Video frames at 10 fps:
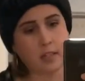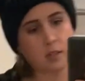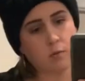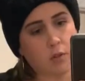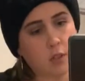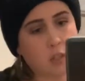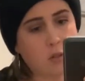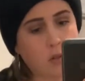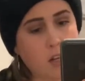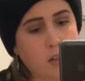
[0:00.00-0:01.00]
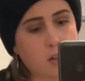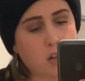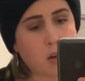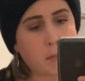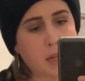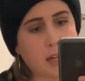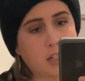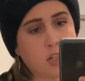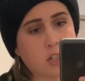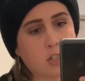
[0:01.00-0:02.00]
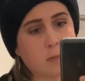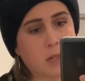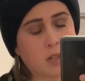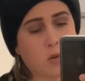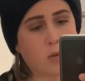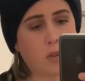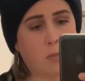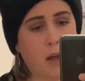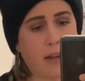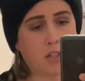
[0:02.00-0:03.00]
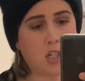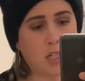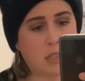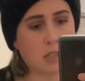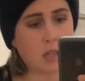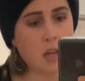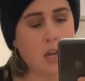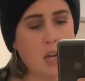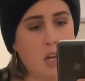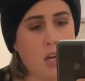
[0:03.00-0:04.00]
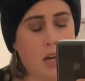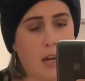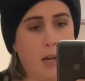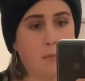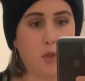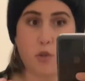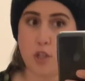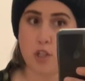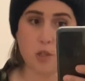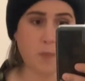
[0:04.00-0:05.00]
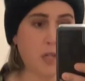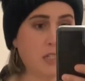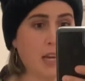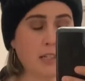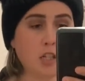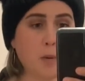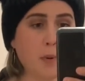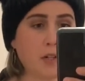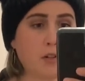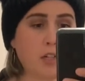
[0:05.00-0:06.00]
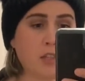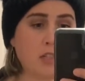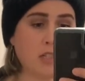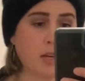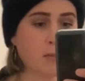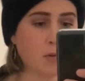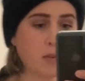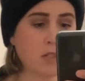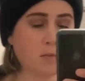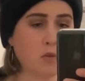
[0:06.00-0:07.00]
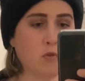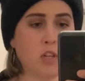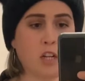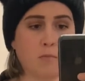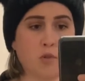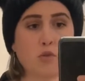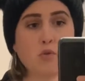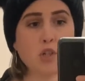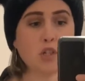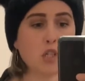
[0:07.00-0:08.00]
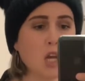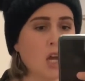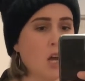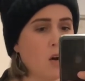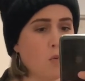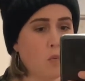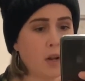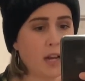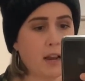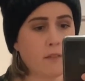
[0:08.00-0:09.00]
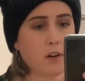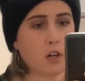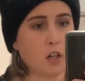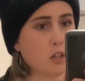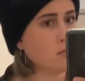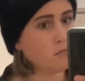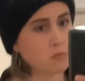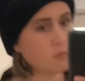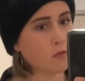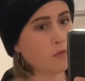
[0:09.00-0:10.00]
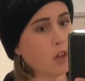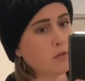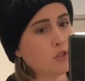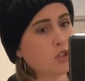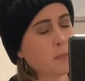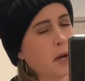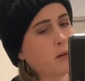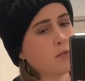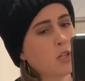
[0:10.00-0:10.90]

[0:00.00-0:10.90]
a really cute color combination, especially with the black jeans. You could just put a tank top under it in the summer with some little denim shorts, whatever floats your boat,